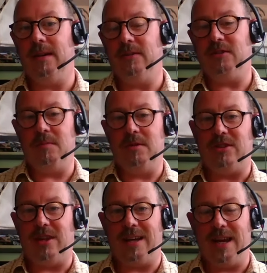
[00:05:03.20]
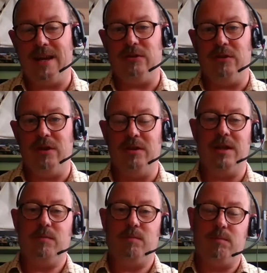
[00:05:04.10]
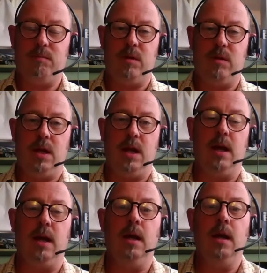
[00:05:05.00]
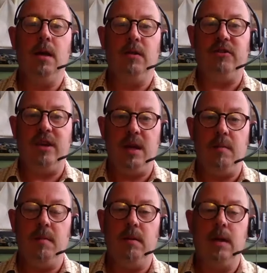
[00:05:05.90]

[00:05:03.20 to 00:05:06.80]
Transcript: and some of the techniques that the the uh, the team